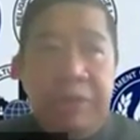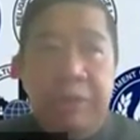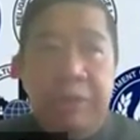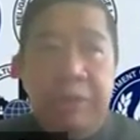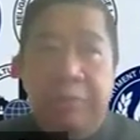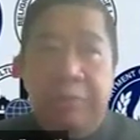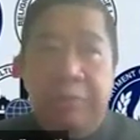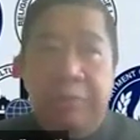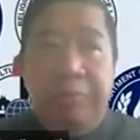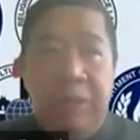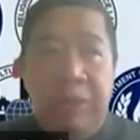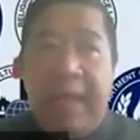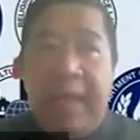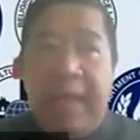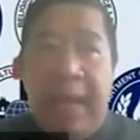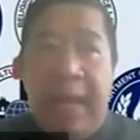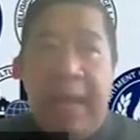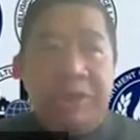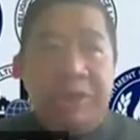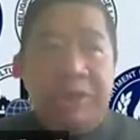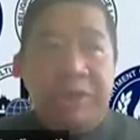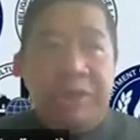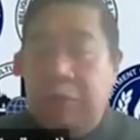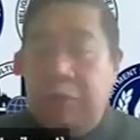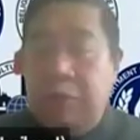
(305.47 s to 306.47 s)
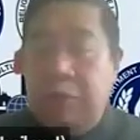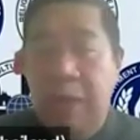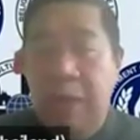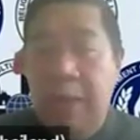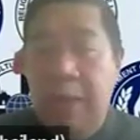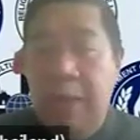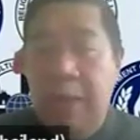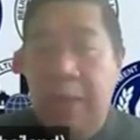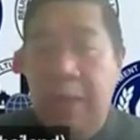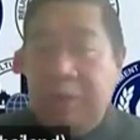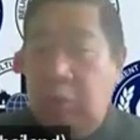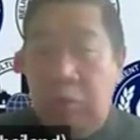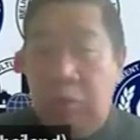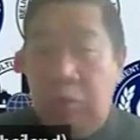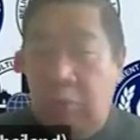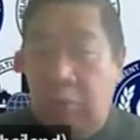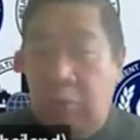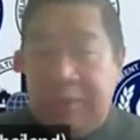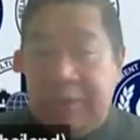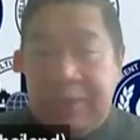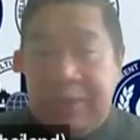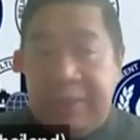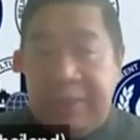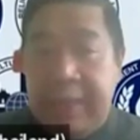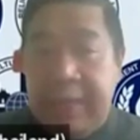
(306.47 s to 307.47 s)
potassium. So those
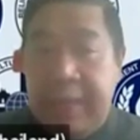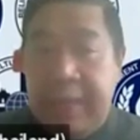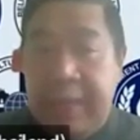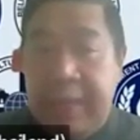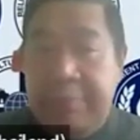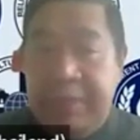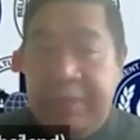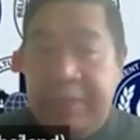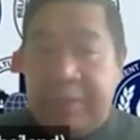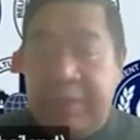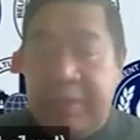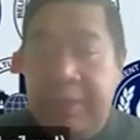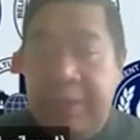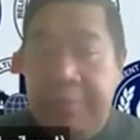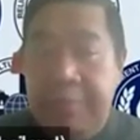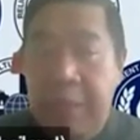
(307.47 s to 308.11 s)
are chemistry.